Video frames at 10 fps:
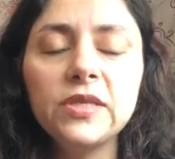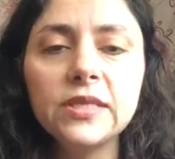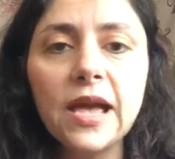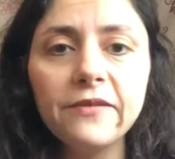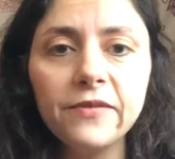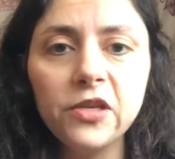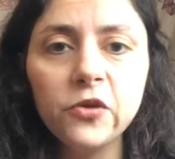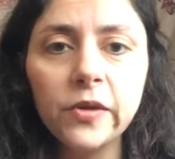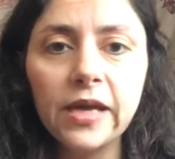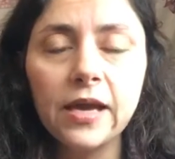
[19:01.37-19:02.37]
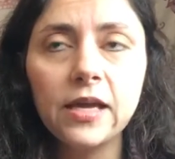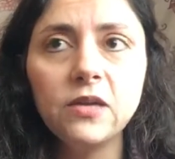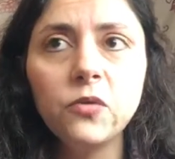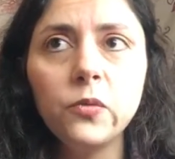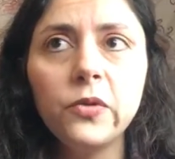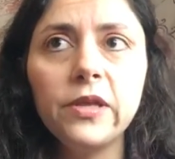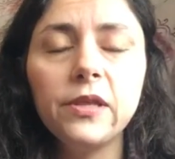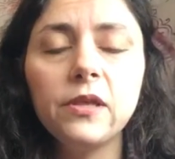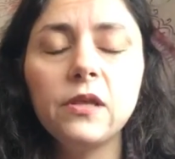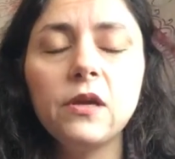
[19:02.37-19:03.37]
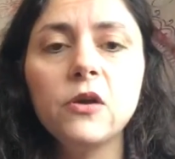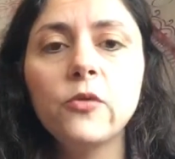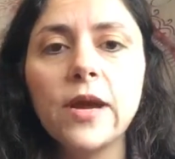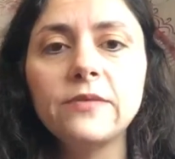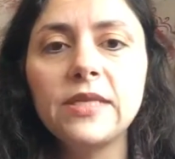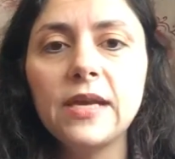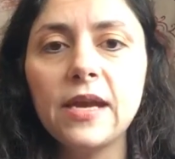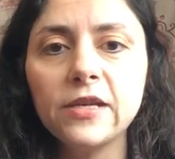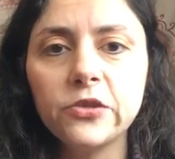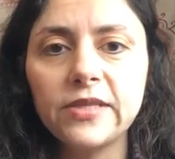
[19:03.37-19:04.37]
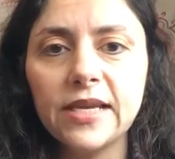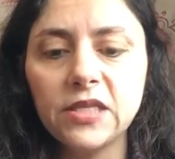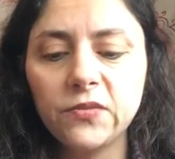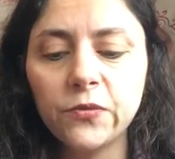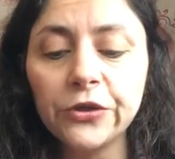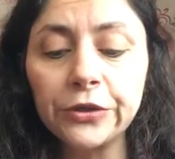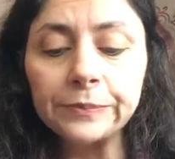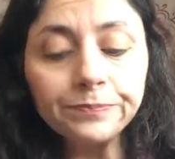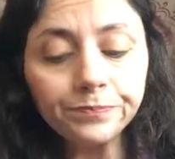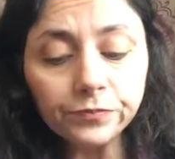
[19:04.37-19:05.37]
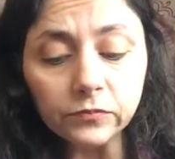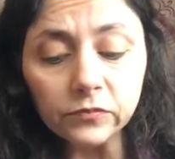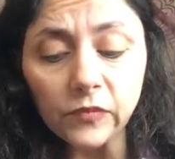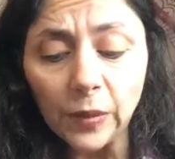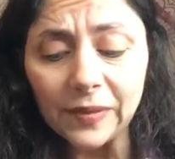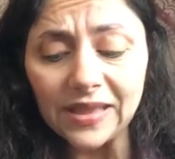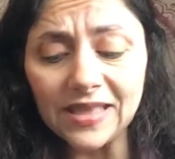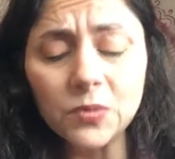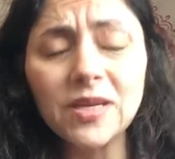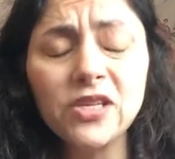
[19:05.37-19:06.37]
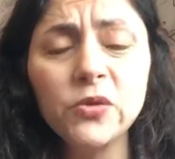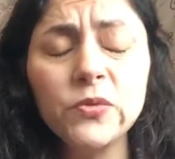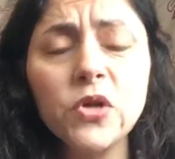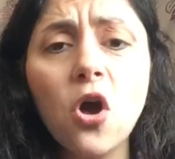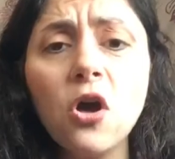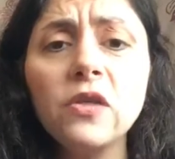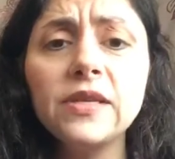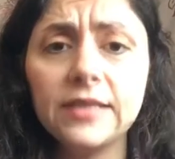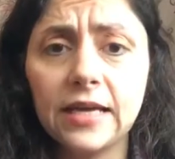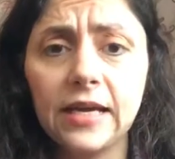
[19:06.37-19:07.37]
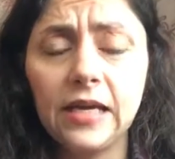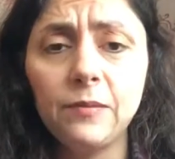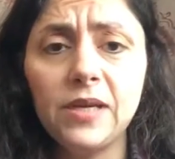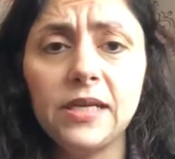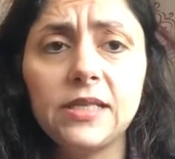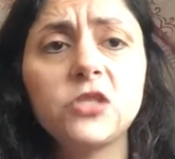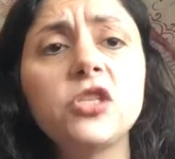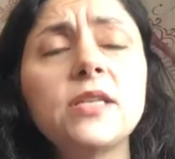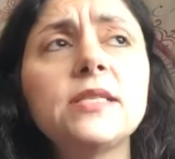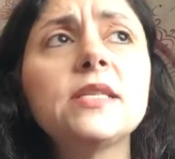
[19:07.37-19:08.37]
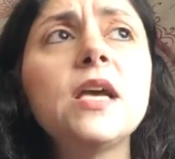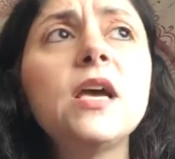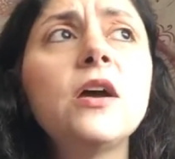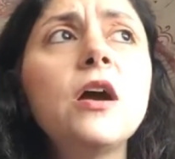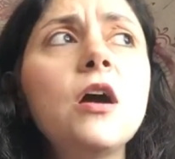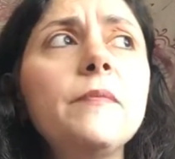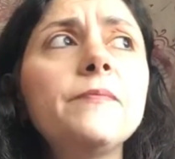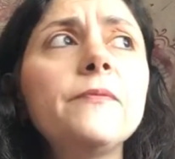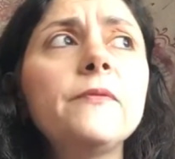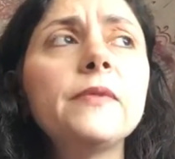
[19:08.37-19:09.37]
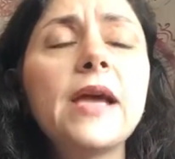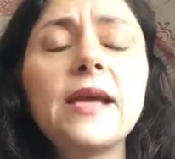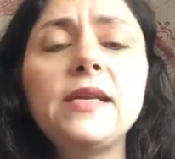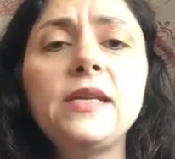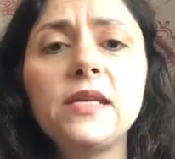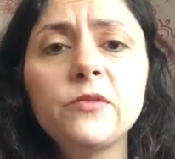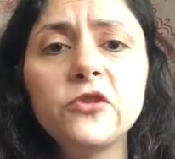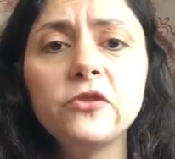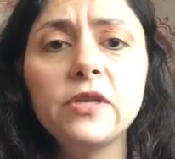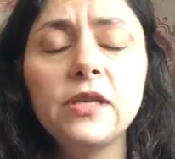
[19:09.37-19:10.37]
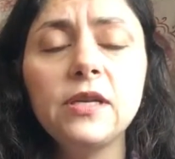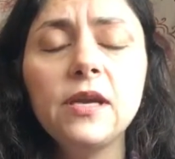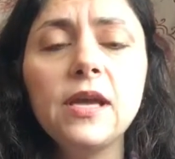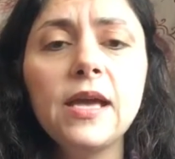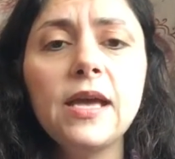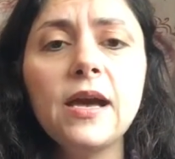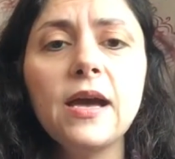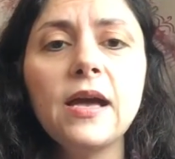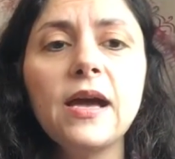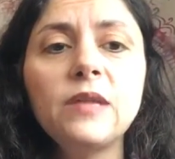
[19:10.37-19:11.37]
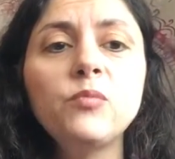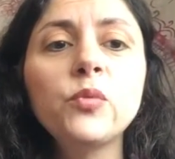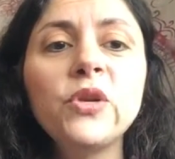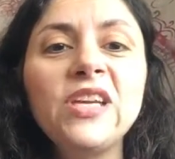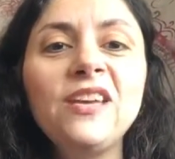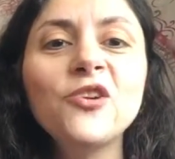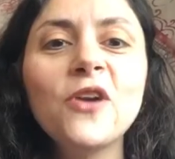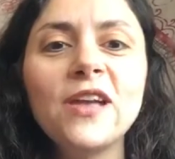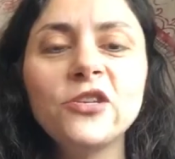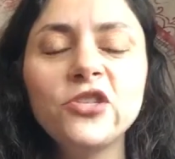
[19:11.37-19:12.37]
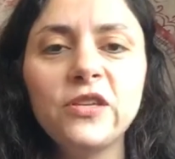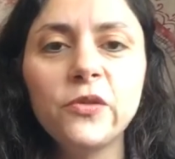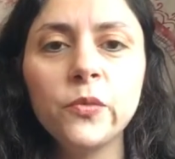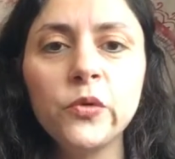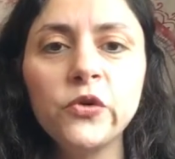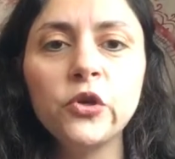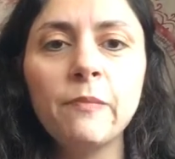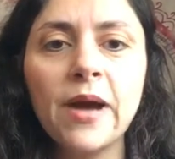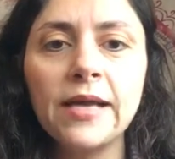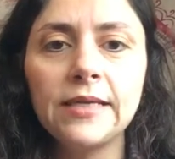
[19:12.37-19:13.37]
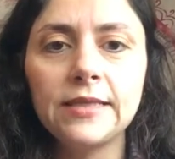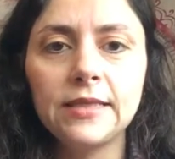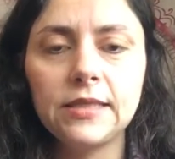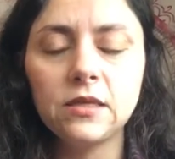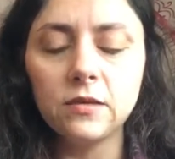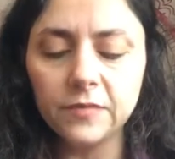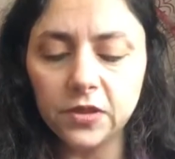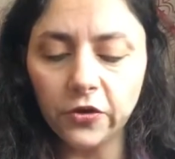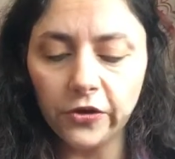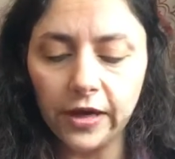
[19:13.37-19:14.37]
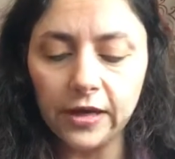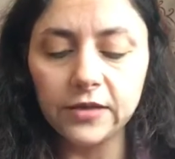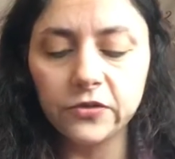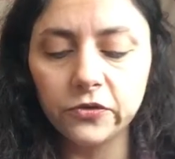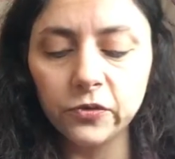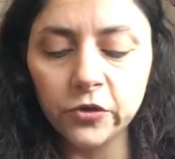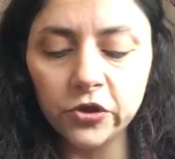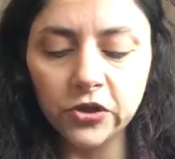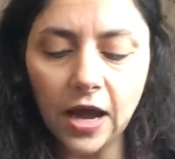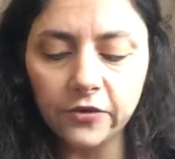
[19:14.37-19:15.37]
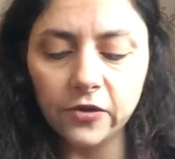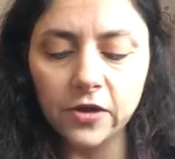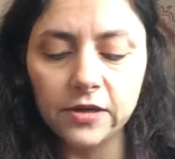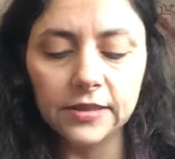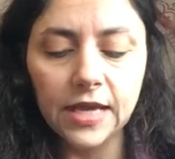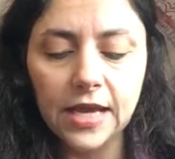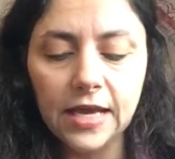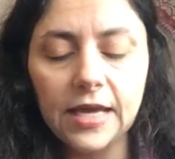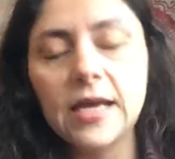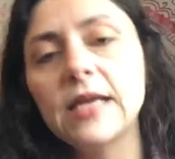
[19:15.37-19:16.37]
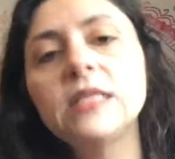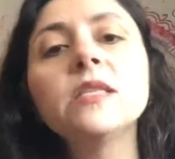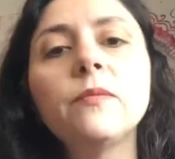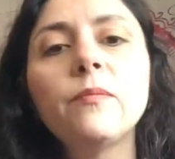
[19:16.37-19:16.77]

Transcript: this live video again with a grounding exercise for you. But this one I use all the time, and it's just guided imagery on bringing your energy through your body systems, okay? So through your chakras and